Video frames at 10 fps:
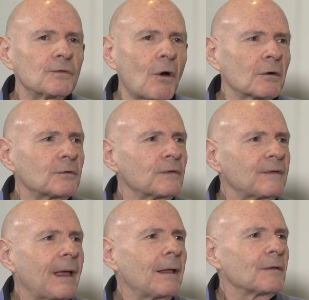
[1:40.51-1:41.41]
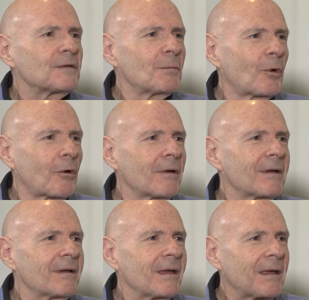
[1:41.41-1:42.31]
talk to cells more
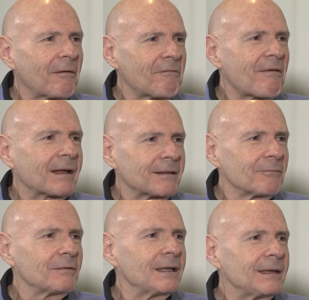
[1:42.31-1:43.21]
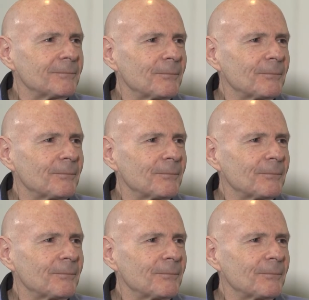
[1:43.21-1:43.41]
effectively.